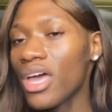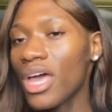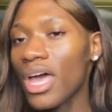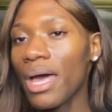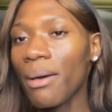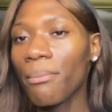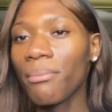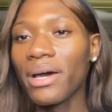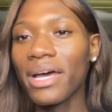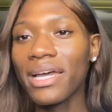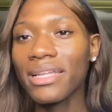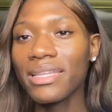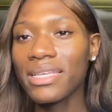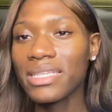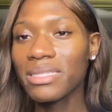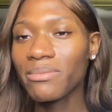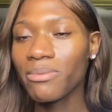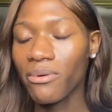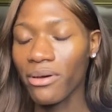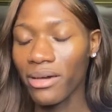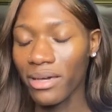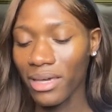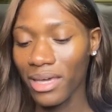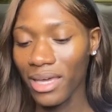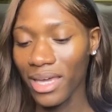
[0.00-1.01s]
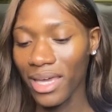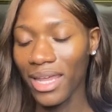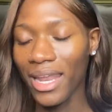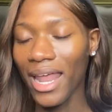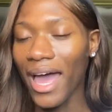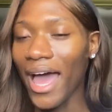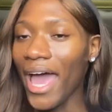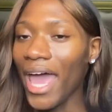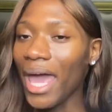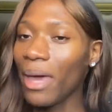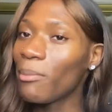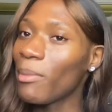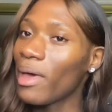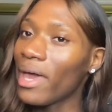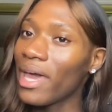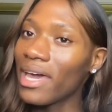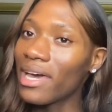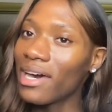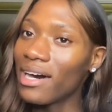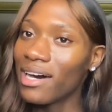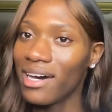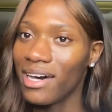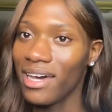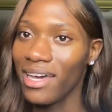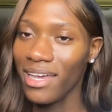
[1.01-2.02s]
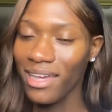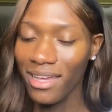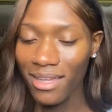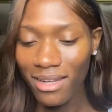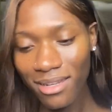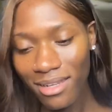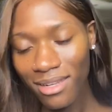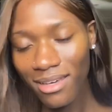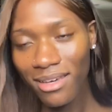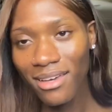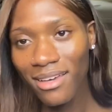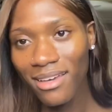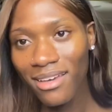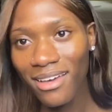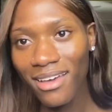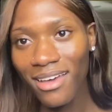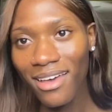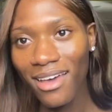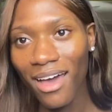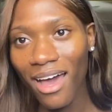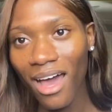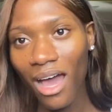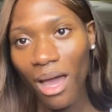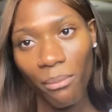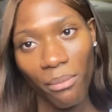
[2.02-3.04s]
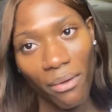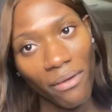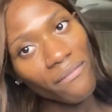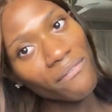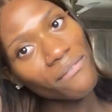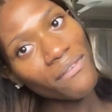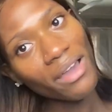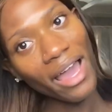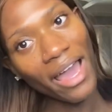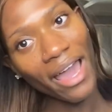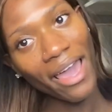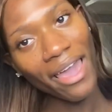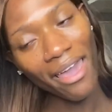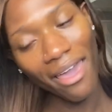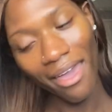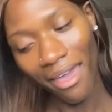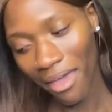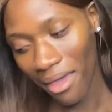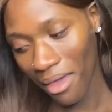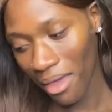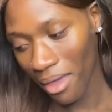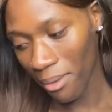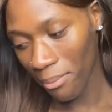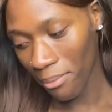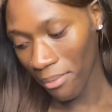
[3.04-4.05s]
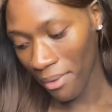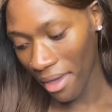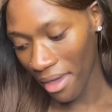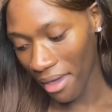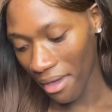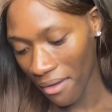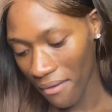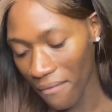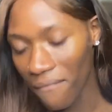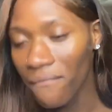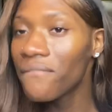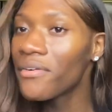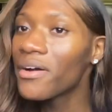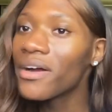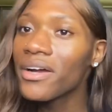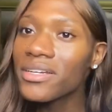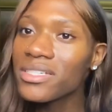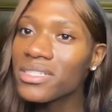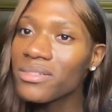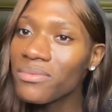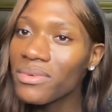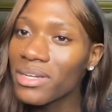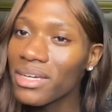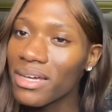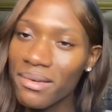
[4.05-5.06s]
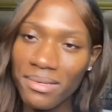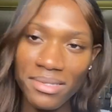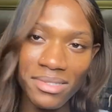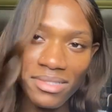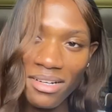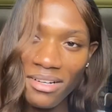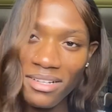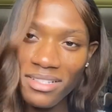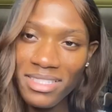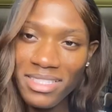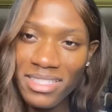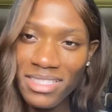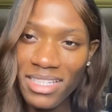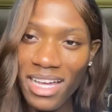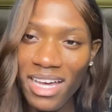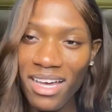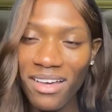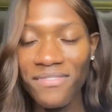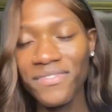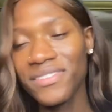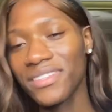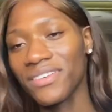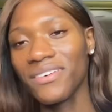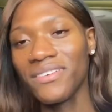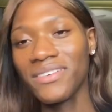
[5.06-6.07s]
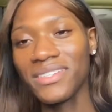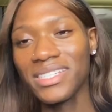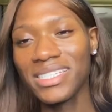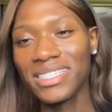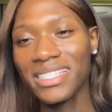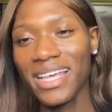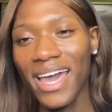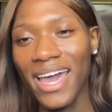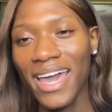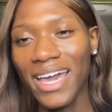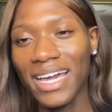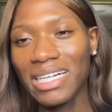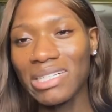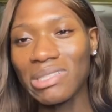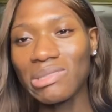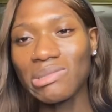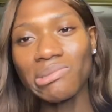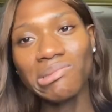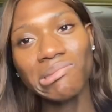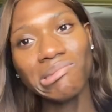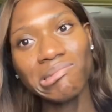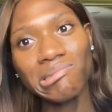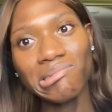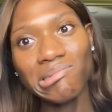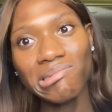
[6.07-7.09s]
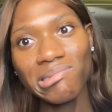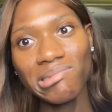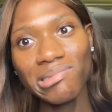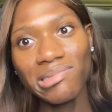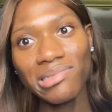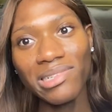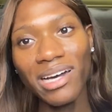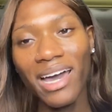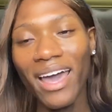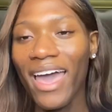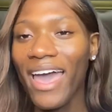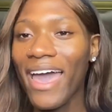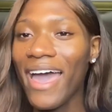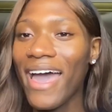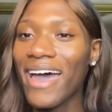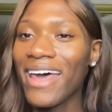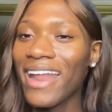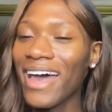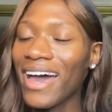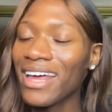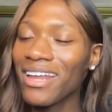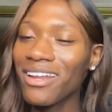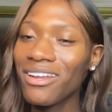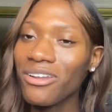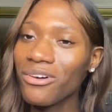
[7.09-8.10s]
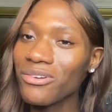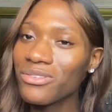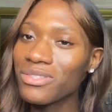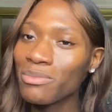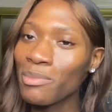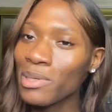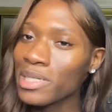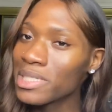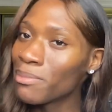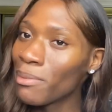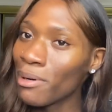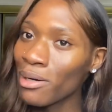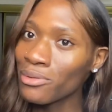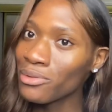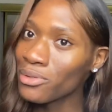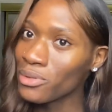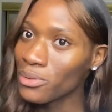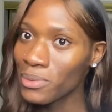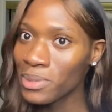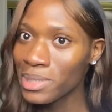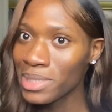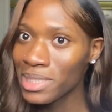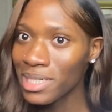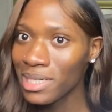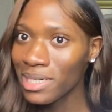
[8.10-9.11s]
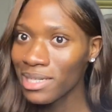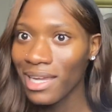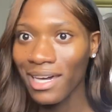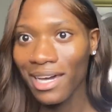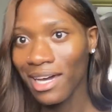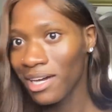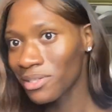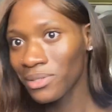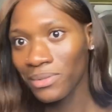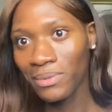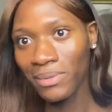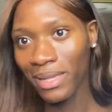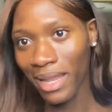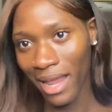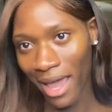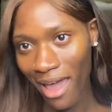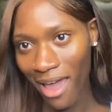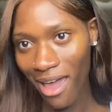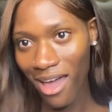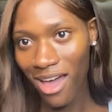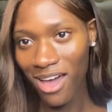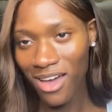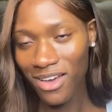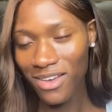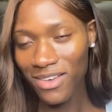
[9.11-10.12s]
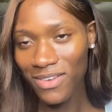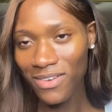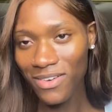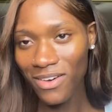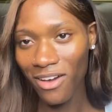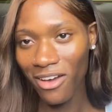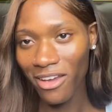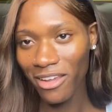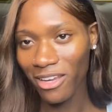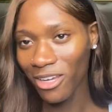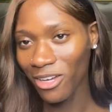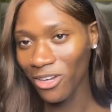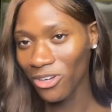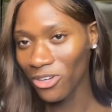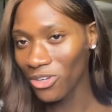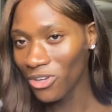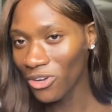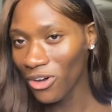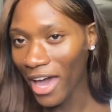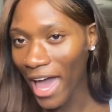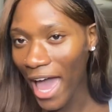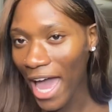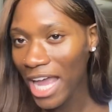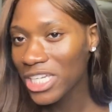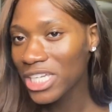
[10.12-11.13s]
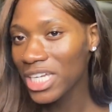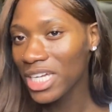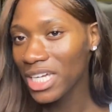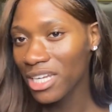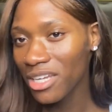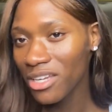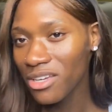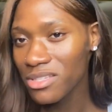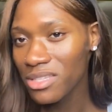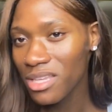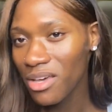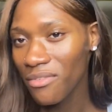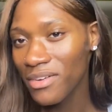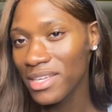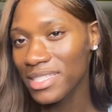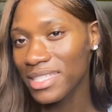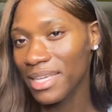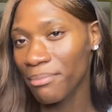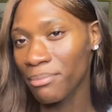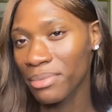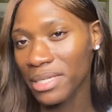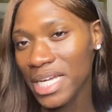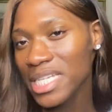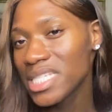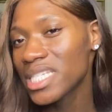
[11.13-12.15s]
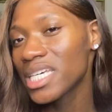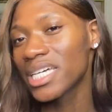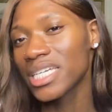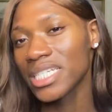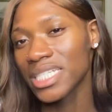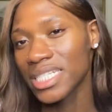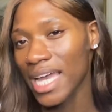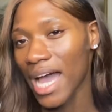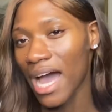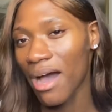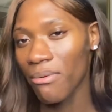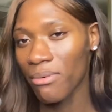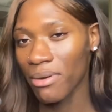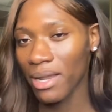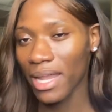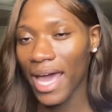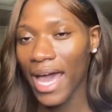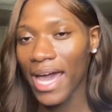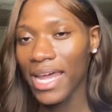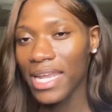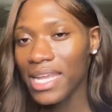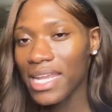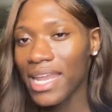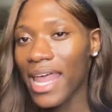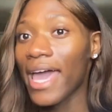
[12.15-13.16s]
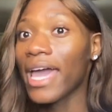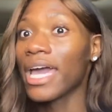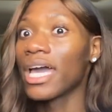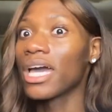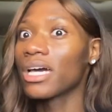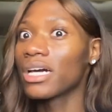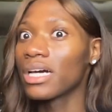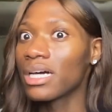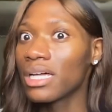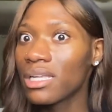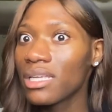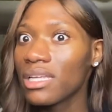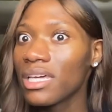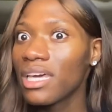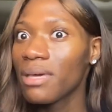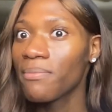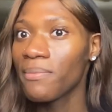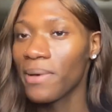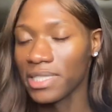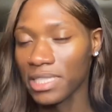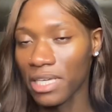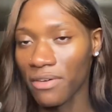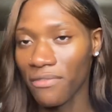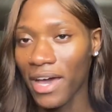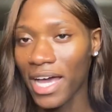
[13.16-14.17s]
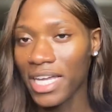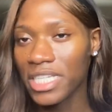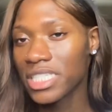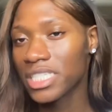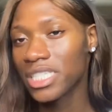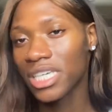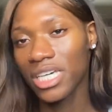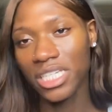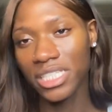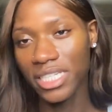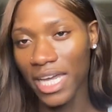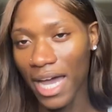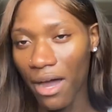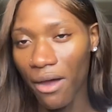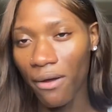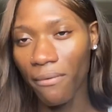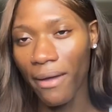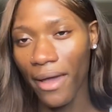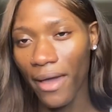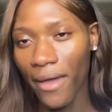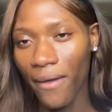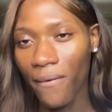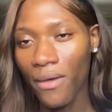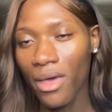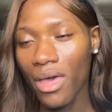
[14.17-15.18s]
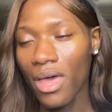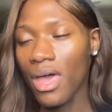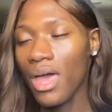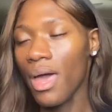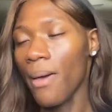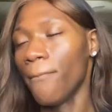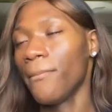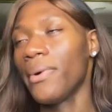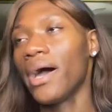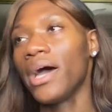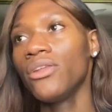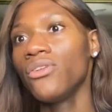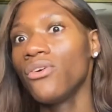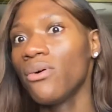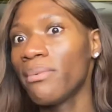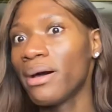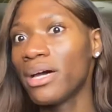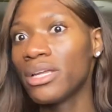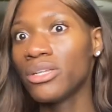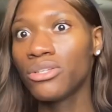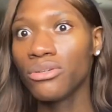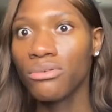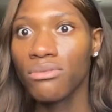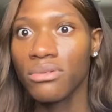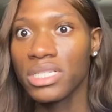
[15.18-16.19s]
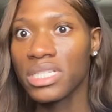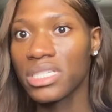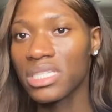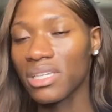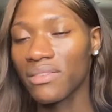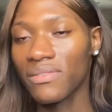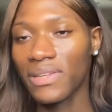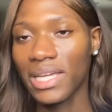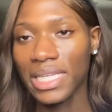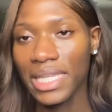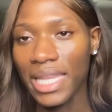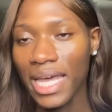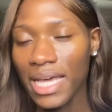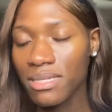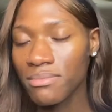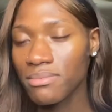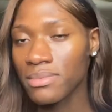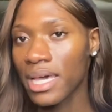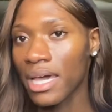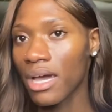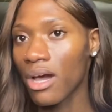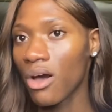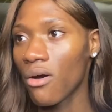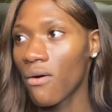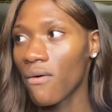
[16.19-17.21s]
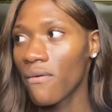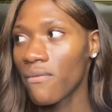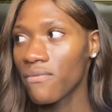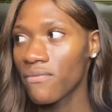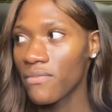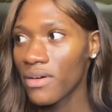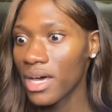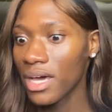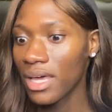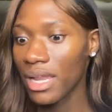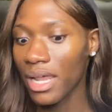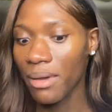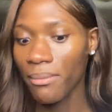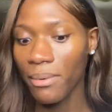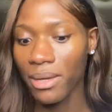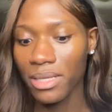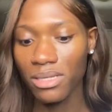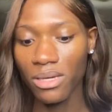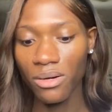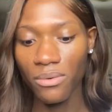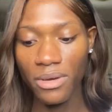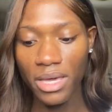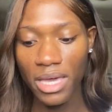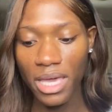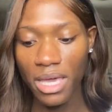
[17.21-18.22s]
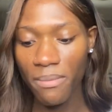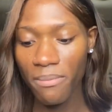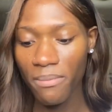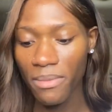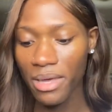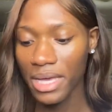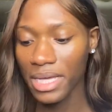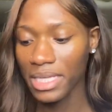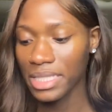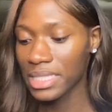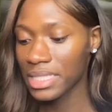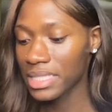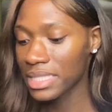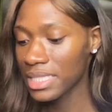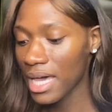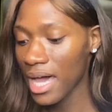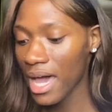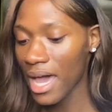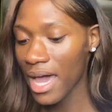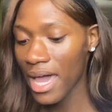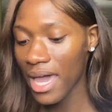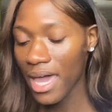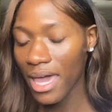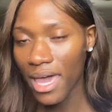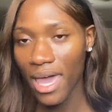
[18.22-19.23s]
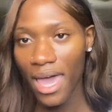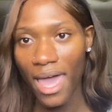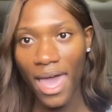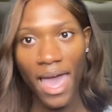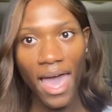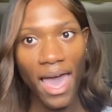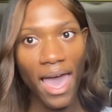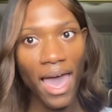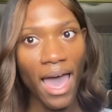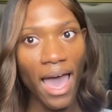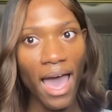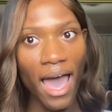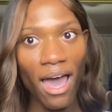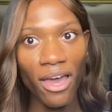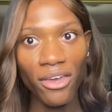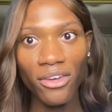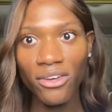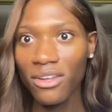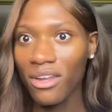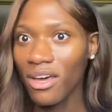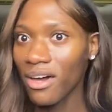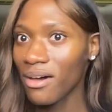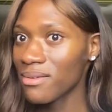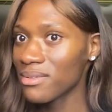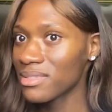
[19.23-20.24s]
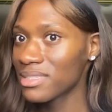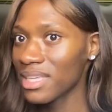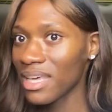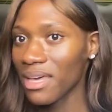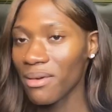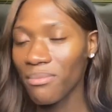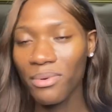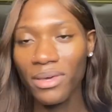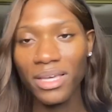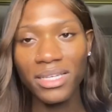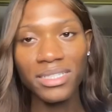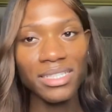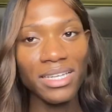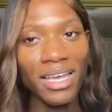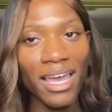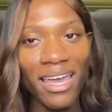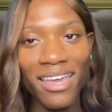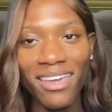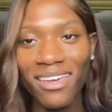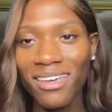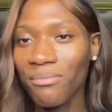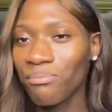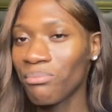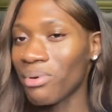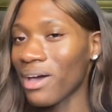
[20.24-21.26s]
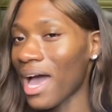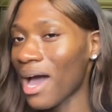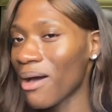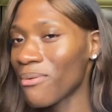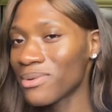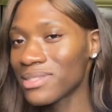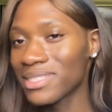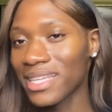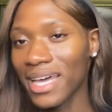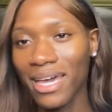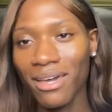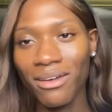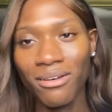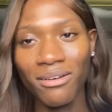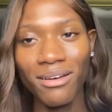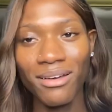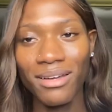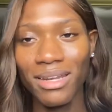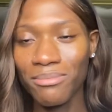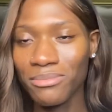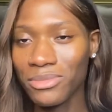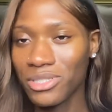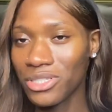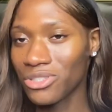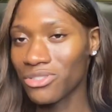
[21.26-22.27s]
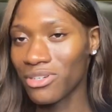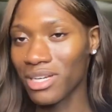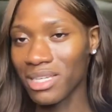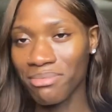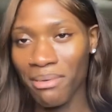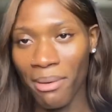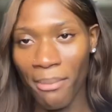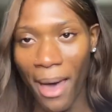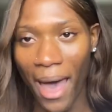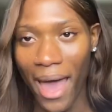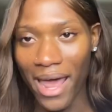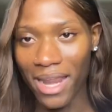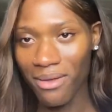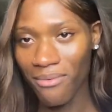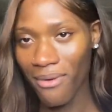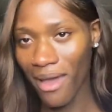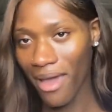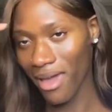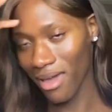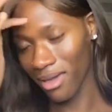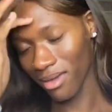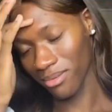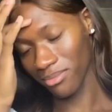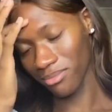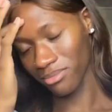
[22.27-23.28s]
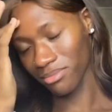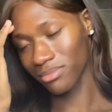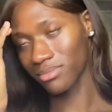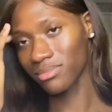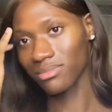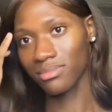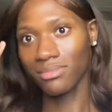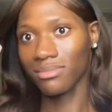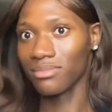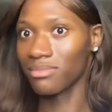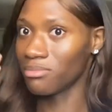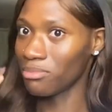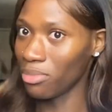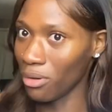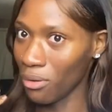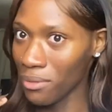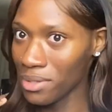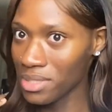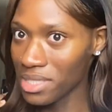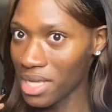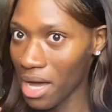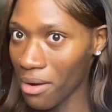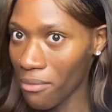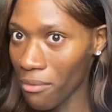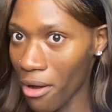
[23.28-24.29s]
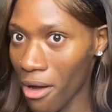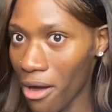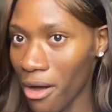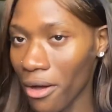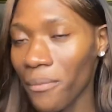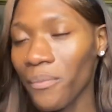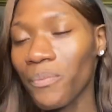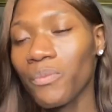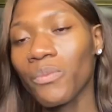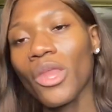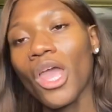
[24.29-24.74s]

But at this point again, I am a un, I mean, I am a virgin when it comes to certain stuff. So it's just like, ooh. And I didn't know too much about douching like I do now. And, you know, actually clean yourself. Because I, I took a shower. Like, I didn't, like, clean myself. I just took a shower, right? But I know about douching and stuff like that. I'm like, oh, fuck. Like, he about to go in me. It's tight. Uh, you know what I'm saying, bitch? Eh, eh, but I was like, girl, let me just trust my body, right? But was I wrong?